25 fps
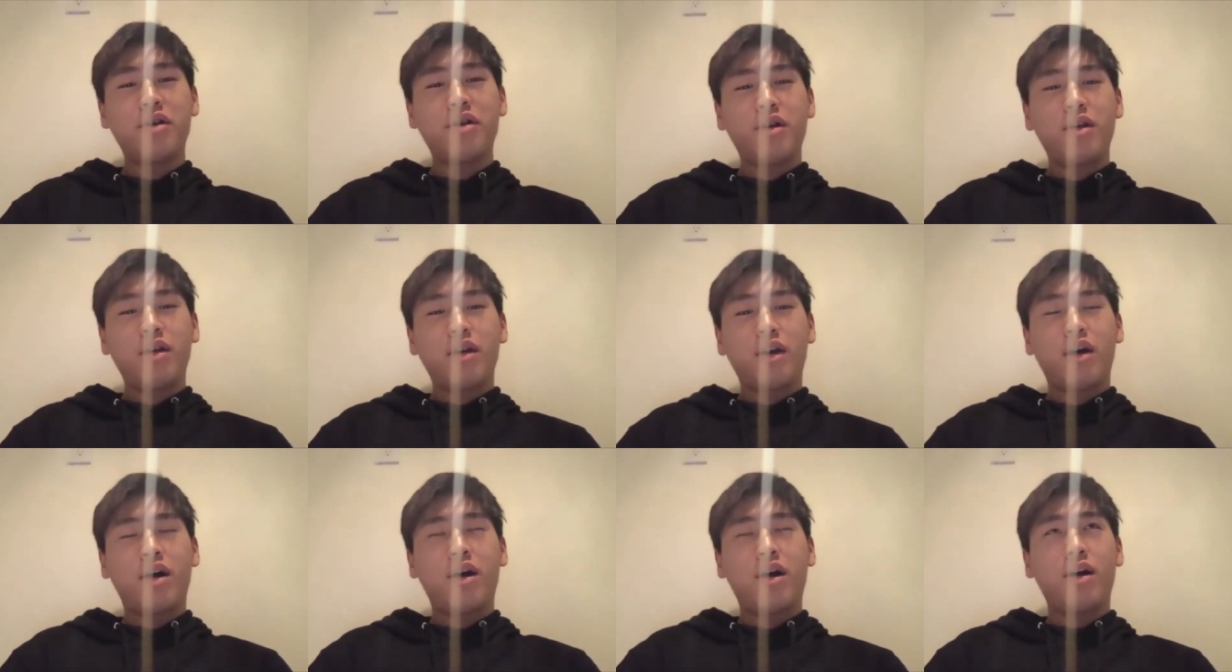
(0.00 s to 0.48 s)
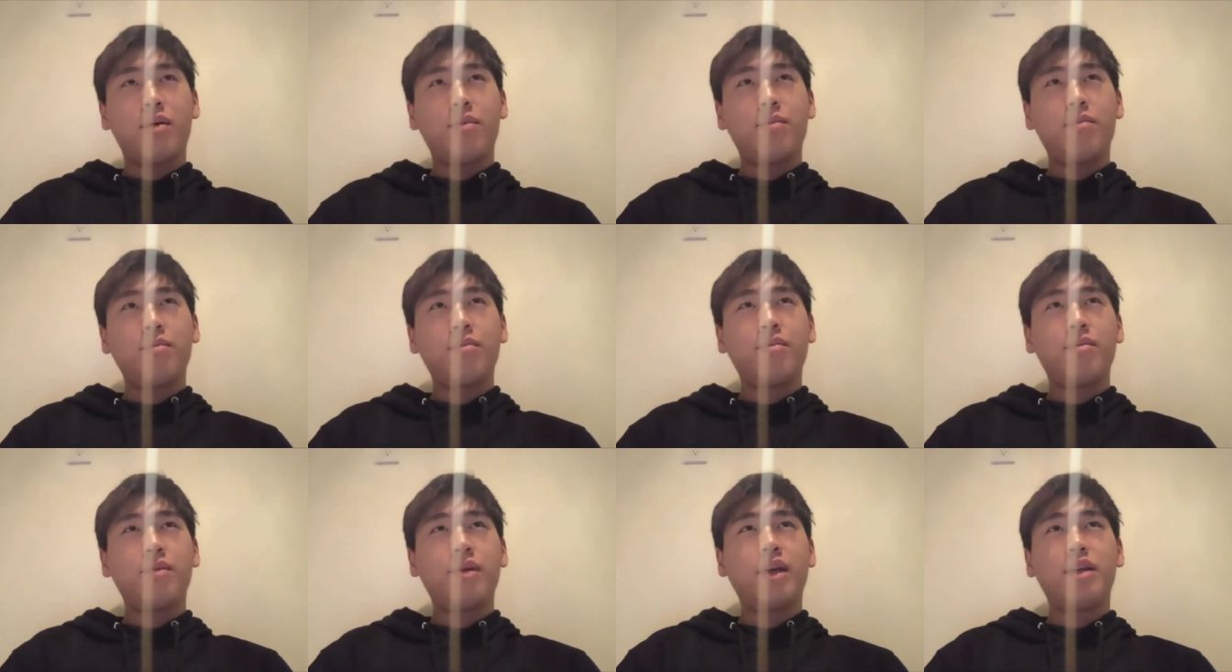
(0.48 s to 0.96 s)
um,
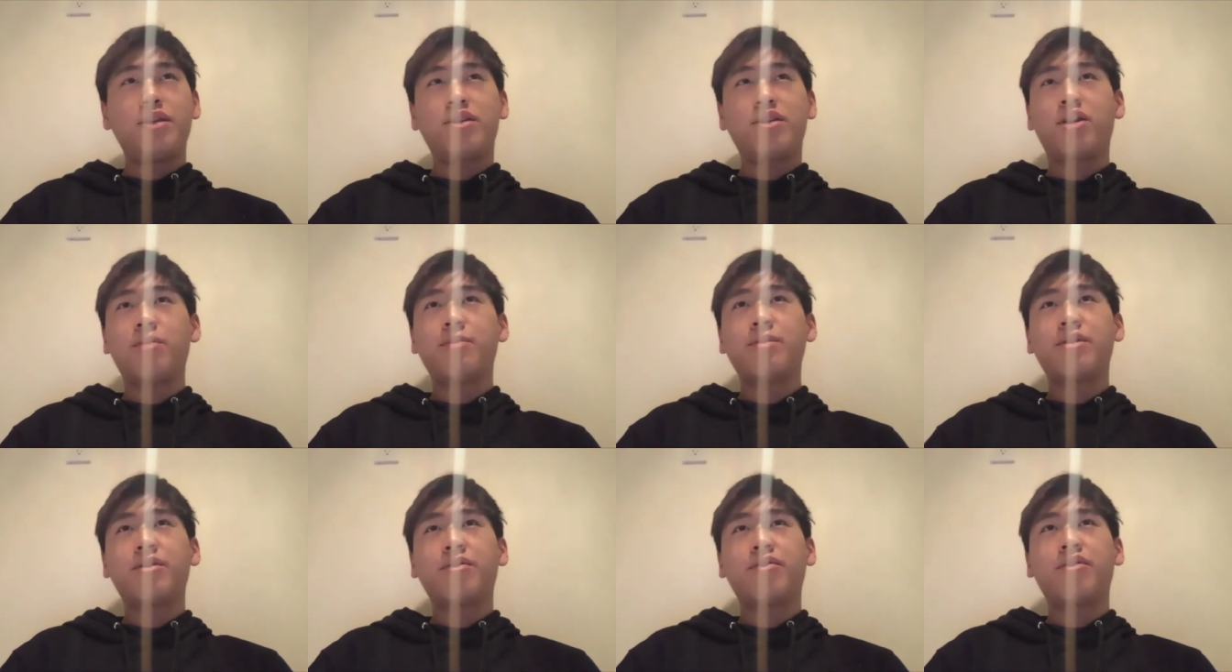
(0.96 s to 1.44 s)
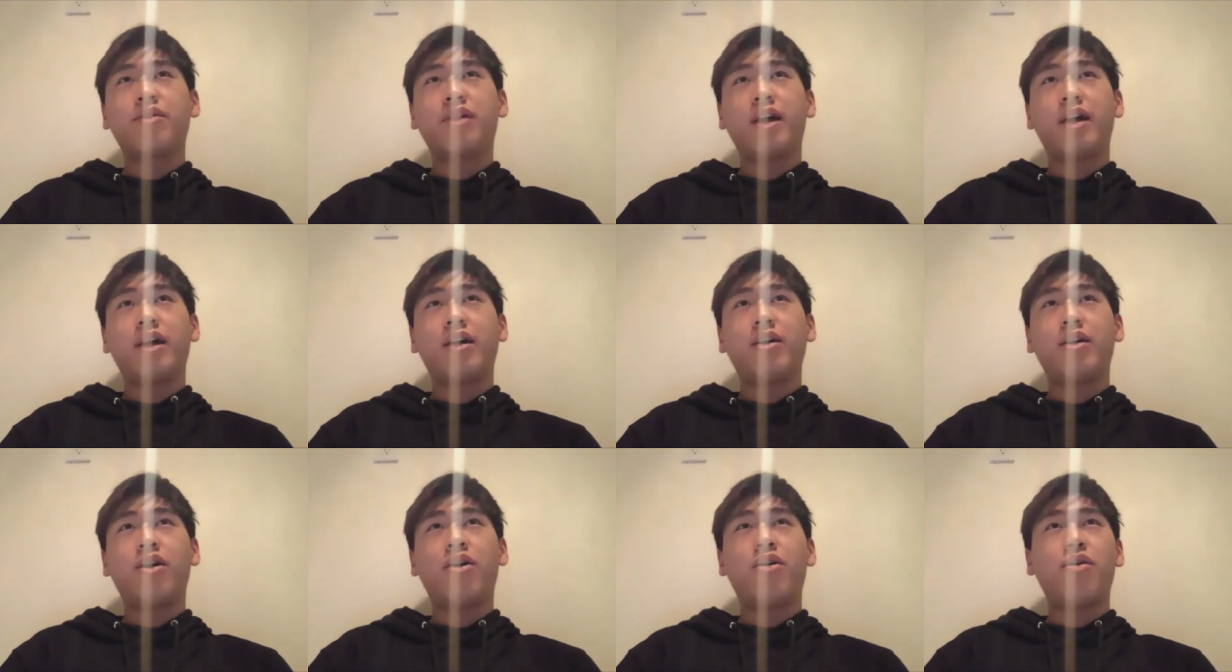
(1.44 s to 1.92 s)
in terms of
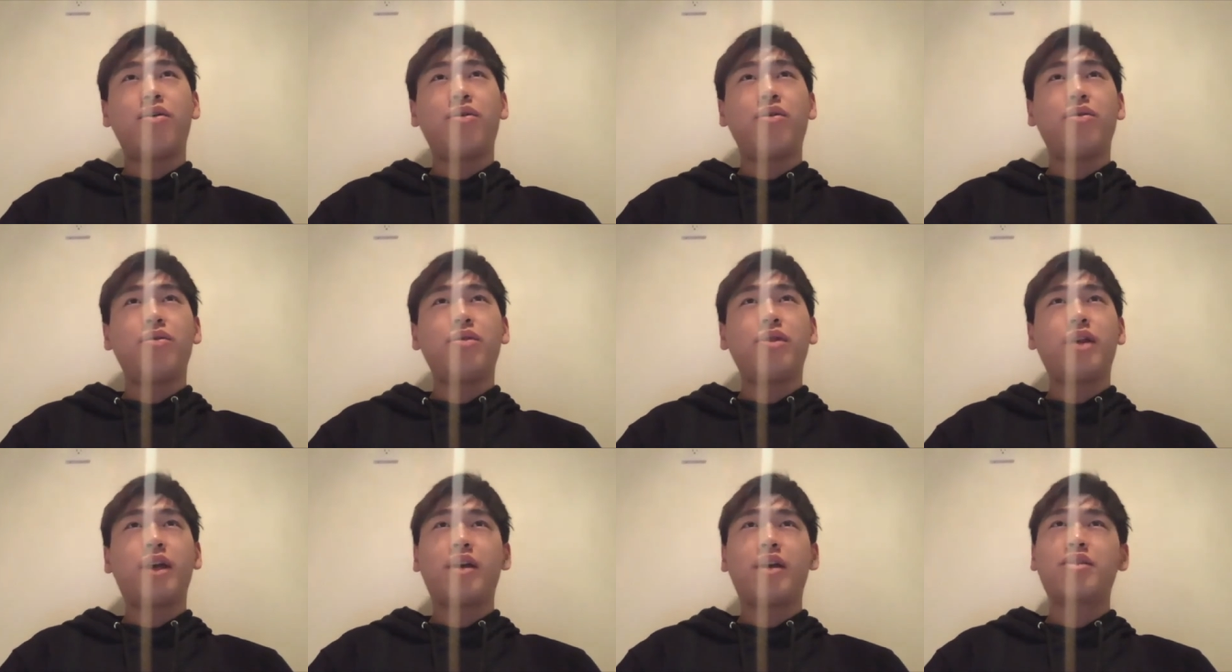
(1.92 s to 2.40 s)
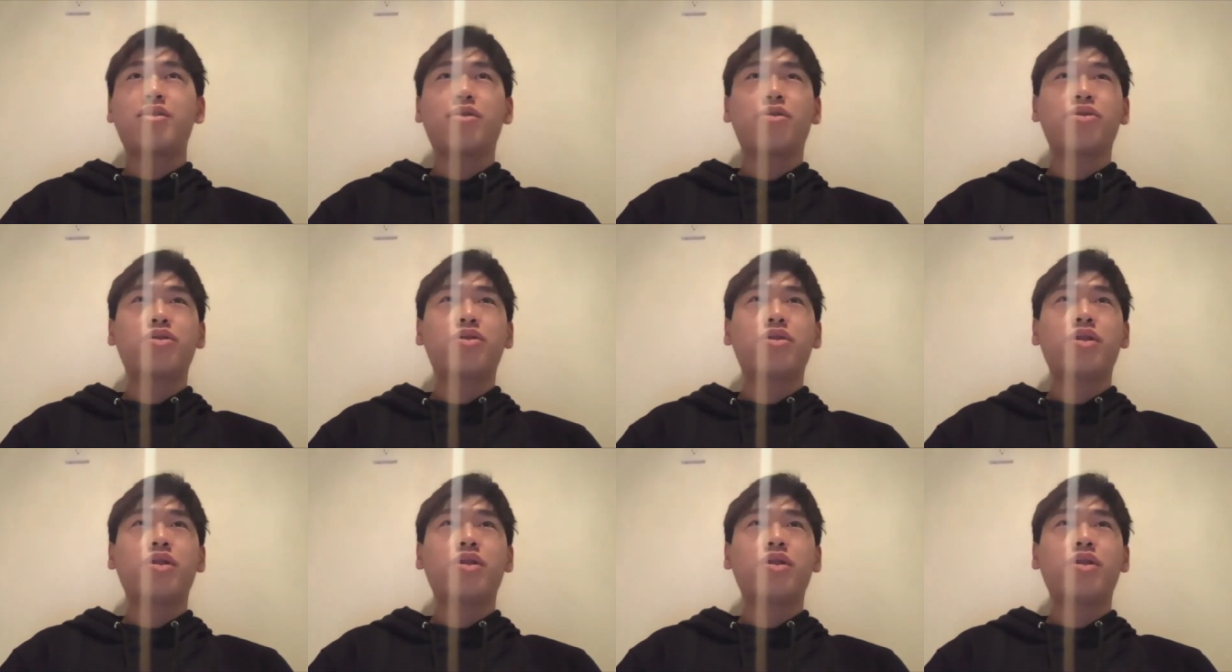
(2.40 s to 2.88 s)
like oh like
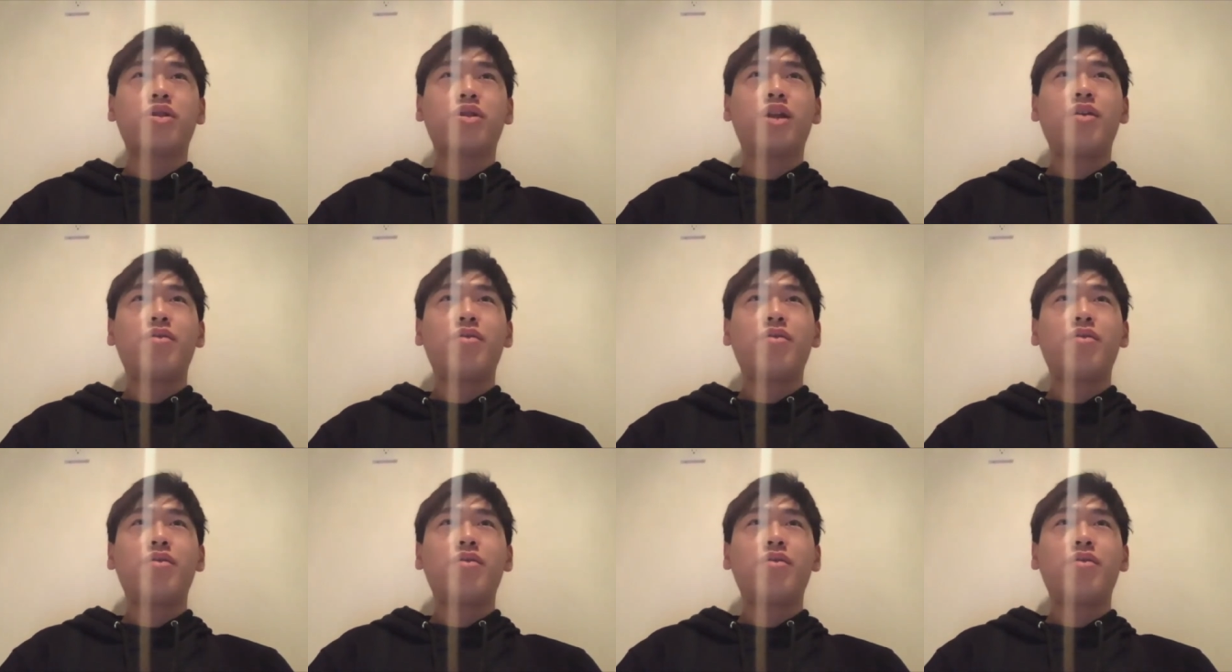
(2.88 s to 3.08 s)
social life,